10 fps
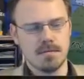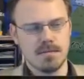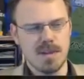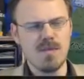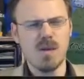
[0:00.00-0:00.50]

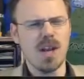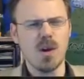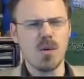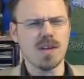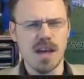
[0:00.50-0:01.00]
Even when I
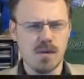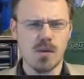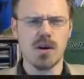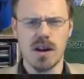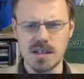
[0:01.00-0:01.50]
don't take
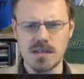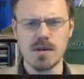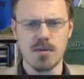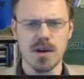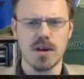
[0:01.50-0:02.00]
Warrior, I seem to
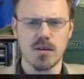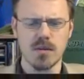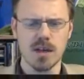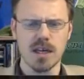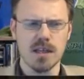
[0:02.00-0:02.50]
be pretty doomed
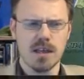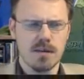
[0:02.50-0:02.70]
lately.